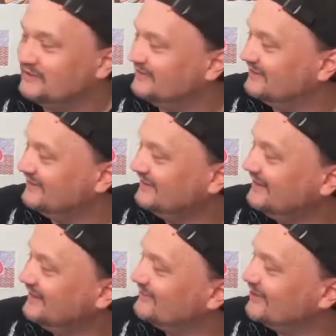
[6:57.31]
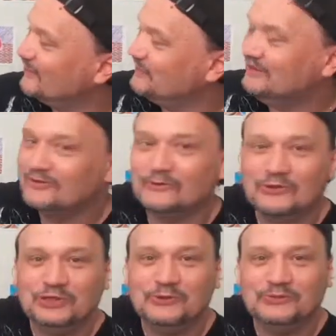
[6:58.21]
And thought it would be a
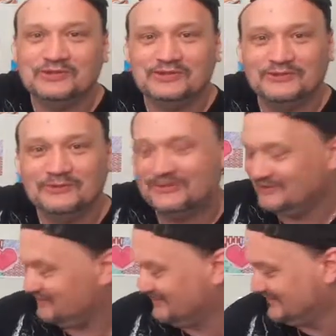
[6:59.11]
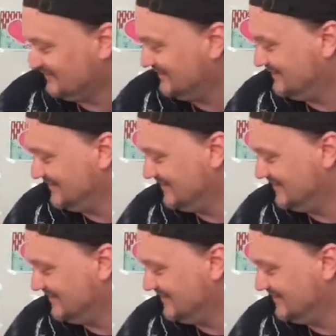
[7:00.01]
little cute to do and everything else.